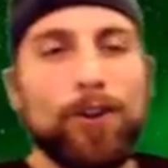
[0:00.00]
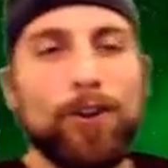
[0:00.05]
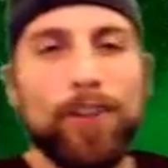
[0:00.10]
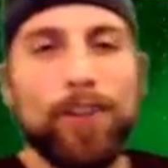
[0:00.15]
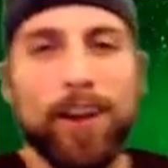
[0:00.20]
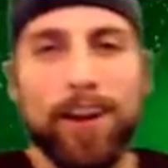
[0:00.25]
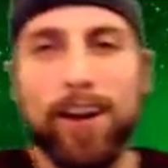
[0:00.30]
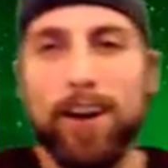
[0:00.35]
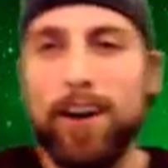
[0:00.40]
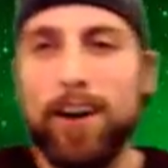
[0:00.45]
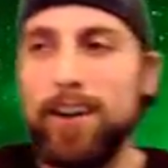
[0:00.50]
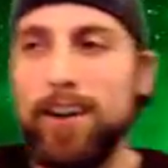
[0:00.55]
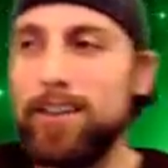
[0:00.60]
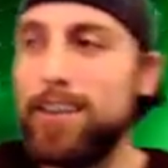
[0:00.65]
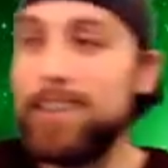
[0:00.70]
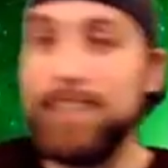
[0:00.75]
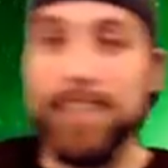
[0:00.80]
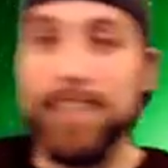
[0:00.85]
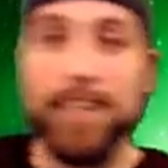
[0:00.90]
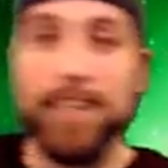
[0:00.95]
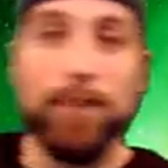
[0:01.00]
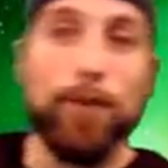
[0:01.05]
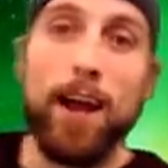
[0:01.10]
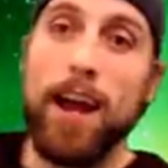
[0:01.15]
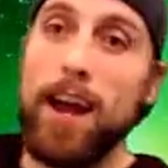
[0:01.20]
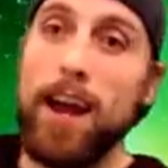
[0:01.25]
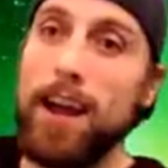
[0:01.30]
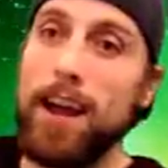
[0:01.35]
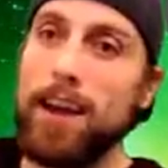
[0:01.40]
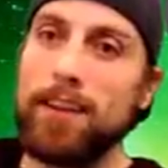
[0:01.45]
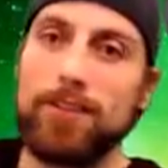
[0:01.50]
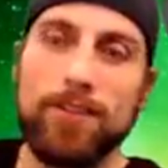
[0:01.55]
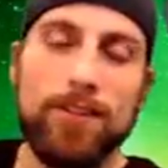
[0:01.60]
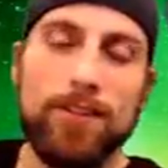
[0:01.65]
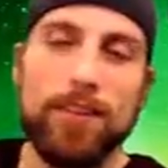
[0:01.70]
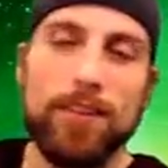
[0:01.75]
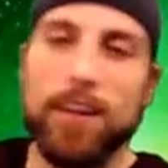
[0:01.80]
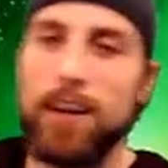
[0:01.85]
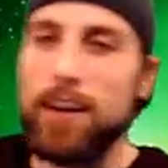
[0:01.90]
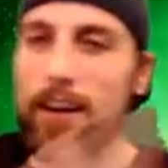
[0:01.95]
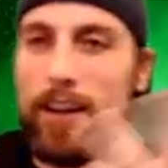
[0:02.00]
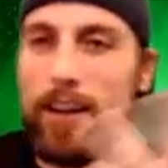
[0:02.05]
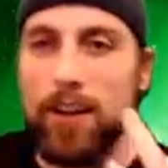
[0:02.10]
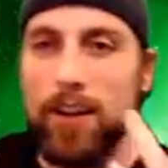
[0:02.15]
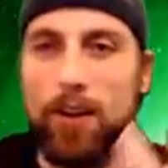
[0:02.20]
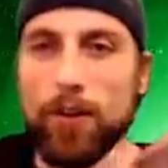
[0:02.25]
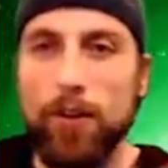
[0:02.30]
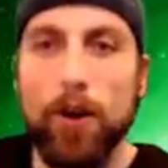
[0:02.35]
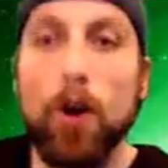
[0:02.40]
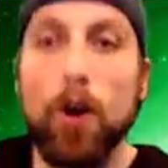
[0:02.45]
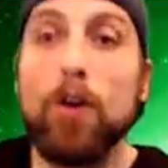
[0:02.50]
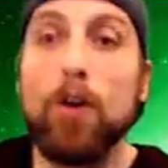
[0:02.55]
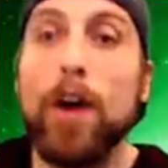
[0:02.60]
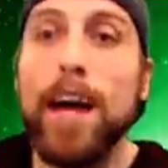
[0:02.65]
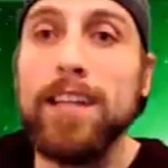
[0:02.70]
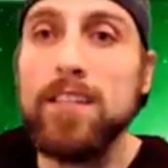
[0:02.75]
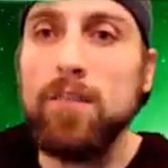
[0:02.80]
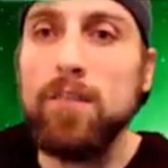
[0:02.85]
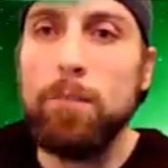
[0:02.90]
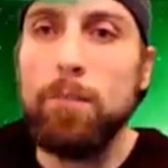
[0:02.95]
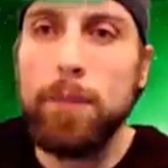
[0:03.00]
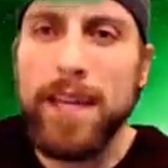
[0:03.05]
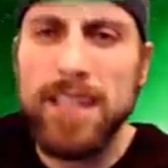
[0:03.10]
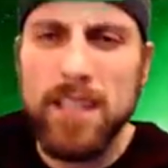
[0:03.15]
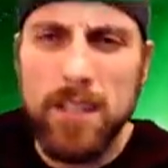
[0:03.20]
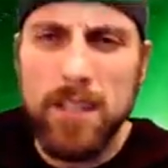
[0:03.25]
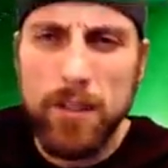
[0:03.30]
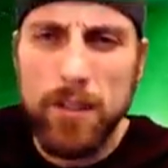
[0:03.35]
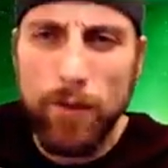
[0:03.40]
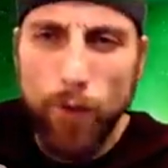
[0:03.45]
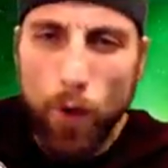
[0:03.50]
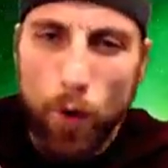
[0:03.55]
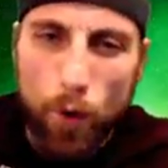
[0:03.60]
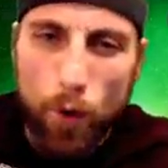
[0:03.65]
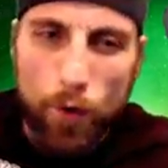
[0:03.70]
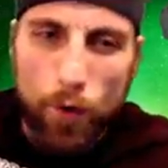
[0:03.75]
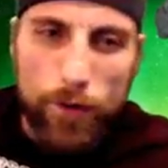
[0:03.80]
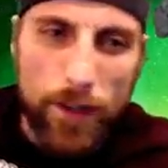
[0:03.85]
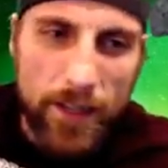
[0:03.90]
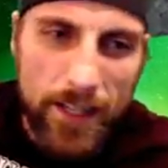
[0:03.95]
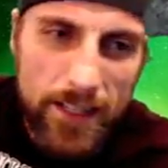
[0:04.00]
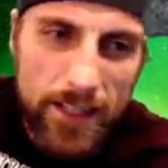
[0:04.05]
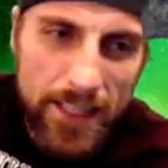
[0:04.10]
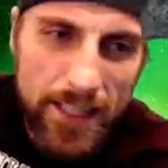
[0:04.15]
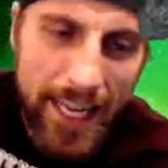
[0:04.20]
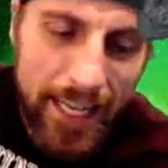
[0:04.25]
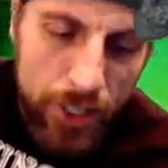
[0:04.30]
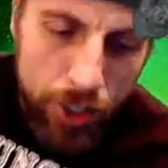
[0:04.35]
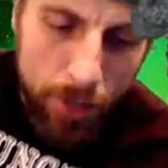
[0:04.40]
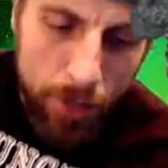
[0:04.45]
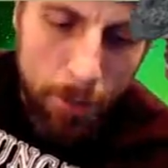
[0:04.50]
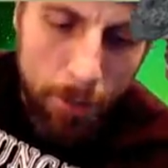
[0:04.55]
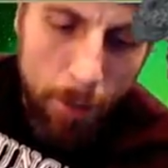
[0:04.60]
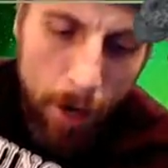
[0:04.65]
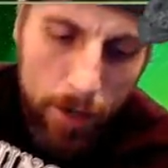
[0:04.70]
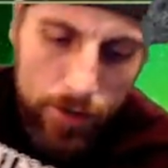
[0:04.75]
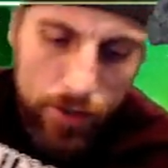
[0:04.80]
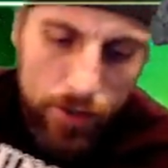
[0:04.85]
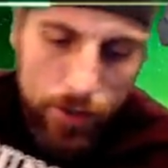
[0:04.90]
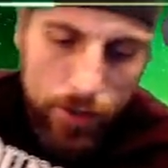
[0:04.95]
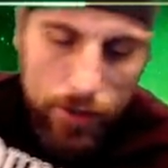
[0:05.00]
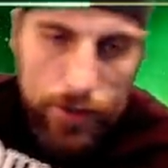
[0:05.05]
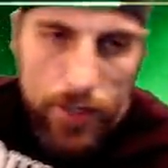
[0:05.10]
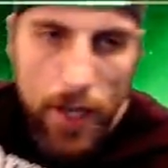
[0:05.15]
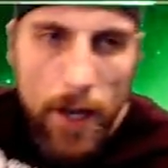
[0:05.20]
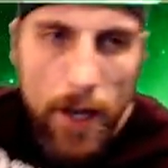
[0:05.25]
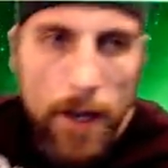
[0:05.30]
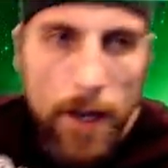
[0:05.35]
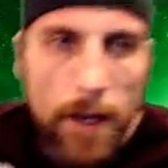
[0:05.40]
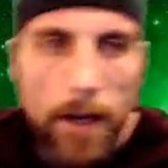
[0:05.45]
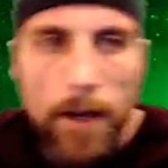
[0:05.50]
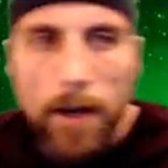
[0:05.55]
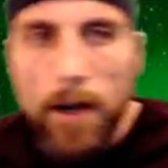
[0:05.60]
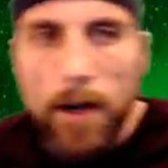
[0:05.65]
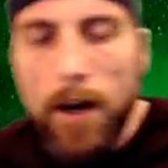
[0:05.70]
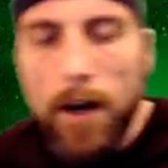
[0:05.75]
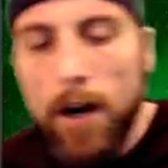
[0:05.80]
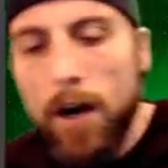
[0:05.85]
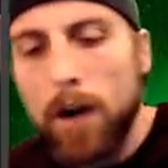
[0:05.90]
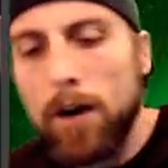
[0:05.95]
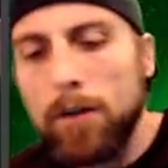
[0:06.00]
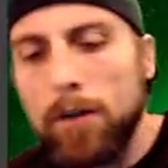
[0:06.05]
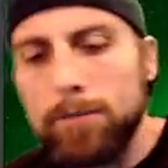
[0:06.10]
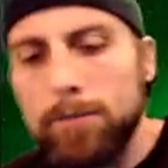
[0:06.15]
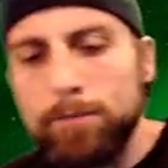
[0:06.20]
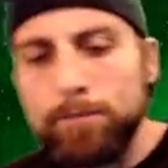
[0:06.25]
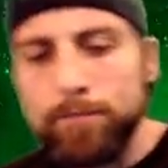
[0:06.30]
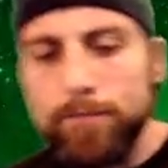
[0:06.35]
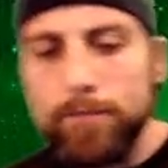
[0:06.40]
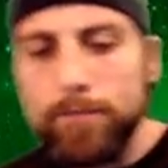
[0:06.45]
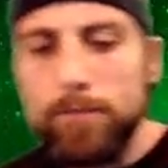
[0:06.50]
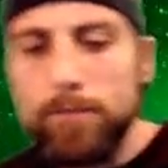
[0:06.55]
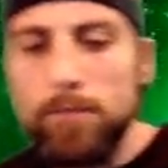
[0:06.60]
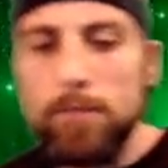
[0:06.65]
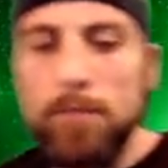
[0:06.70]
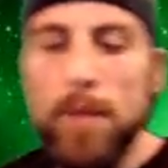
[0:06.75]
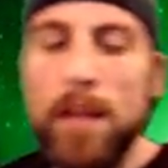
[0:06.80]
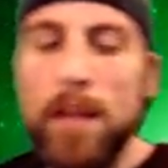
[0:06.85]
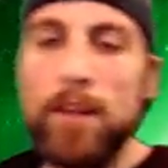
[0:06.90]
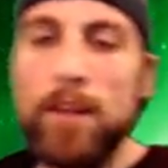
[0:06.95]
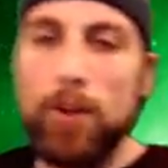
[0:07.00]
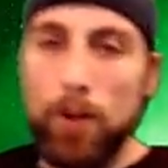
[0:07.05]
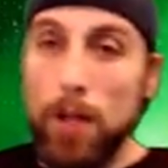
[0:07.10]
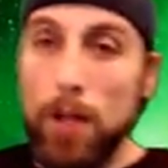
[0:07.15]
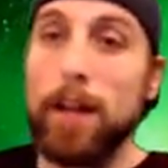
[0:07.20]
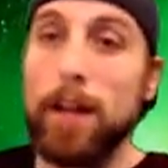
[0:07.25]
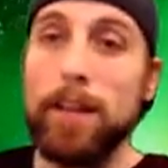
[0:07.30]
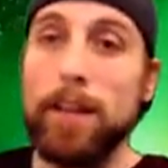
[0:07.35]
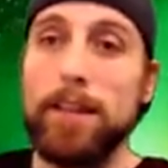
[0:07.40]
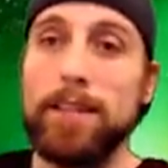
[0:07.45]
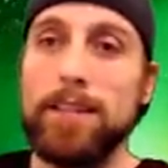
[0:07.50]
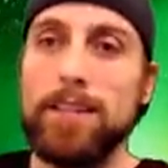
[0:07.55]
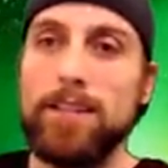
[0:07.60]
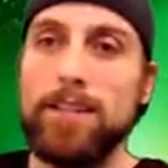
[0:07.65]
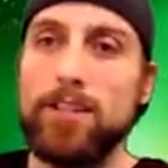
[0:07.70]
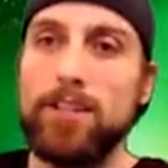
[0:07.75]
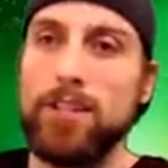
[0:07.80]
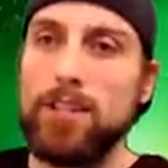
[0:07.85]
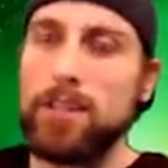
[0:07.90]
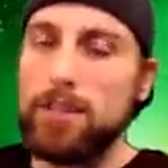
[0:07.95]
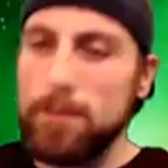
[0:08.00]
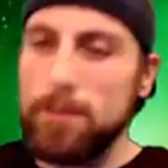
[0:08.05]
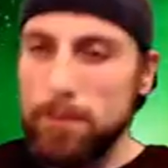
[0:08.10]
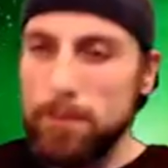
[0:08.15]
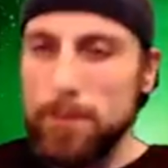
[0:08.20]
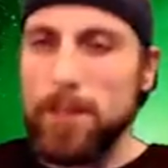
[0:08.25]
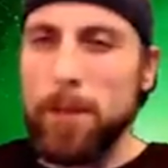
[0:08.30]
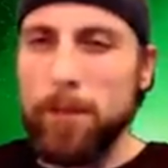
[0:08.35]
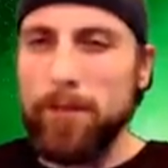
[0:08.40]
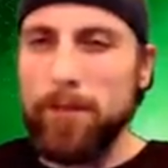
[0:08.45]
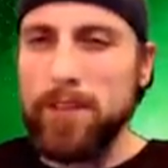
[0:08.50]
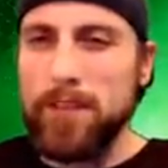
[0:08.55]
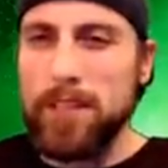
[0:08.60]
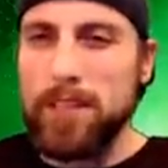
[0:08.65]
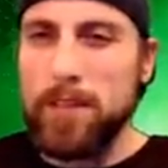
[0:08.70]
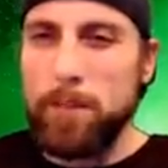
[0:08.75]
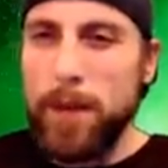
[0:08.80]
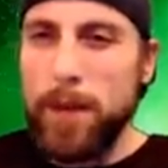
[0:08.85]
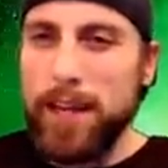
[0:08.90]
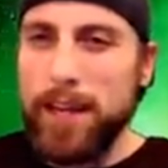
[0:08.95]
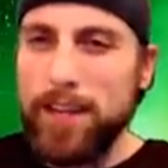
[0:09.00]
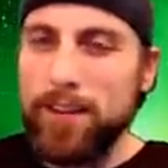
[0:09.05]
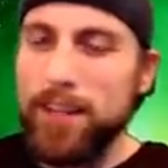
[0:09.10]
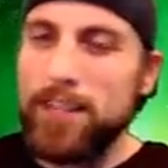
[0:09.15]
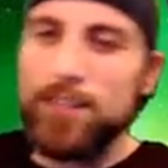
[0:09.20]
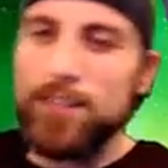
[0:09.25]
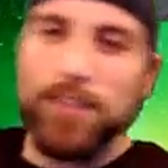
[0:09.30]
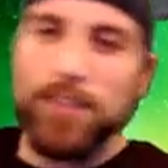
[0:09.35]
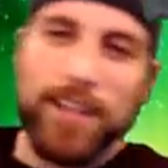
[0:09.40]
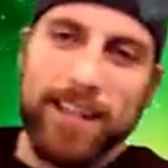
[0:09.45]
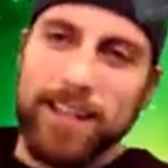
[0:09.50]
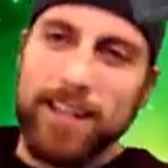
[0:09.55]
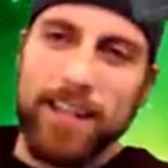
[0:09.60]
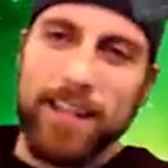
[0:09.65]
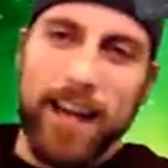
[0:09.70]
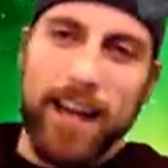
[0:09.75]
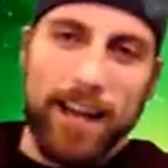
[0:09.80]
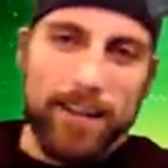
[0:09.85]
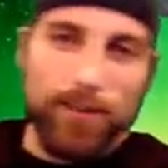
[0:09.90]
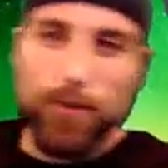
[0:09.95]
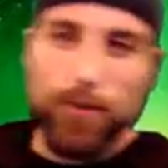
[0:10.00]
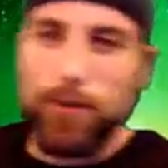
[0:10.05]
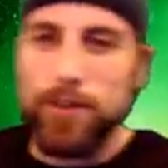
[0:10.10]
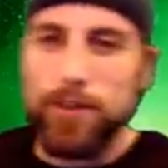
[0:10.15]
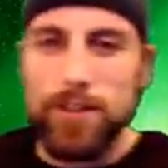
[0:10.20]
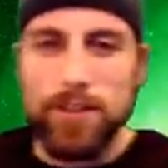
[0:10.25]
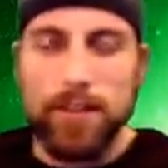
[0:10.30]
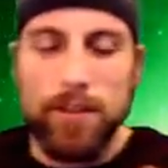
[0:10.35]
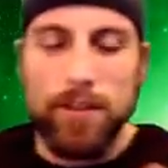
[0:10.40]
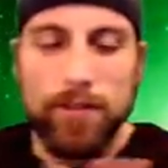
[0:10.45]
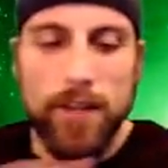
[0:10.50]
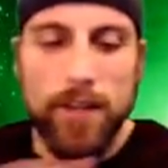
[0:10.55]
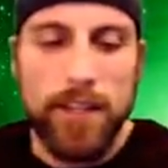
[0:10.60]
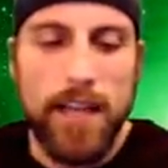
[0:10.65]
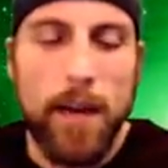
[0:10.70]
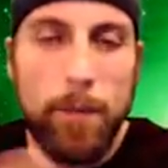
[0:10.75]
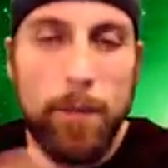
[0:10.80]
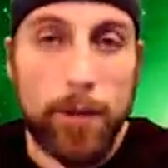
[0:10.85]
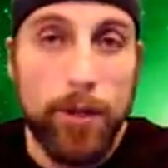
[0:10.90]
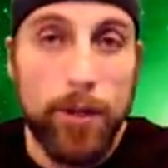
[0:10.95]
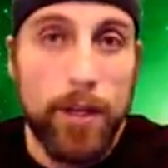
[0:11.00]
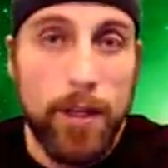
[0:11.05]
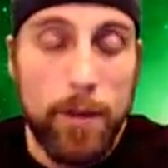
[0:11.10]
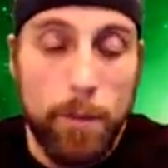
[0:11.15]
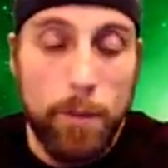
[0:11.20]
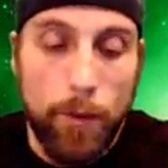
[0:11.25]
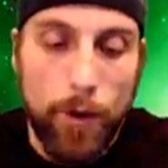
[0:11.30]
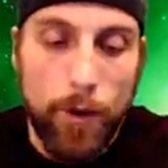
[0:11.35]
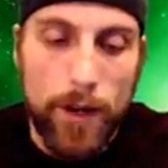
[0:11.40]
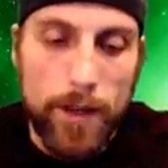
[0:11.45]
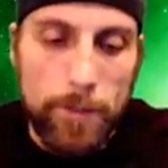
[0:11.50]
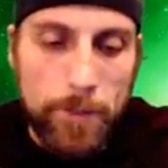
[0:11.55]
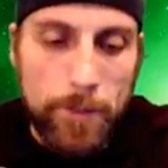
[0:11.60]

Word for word: they are the T-Rex, or they're, you know, they're all kinds of beasts of old and these ancient monsters. Um, you know, a lot of this is just, some of this is speculation, like the dinosaurs and stuff like that, but you get the point.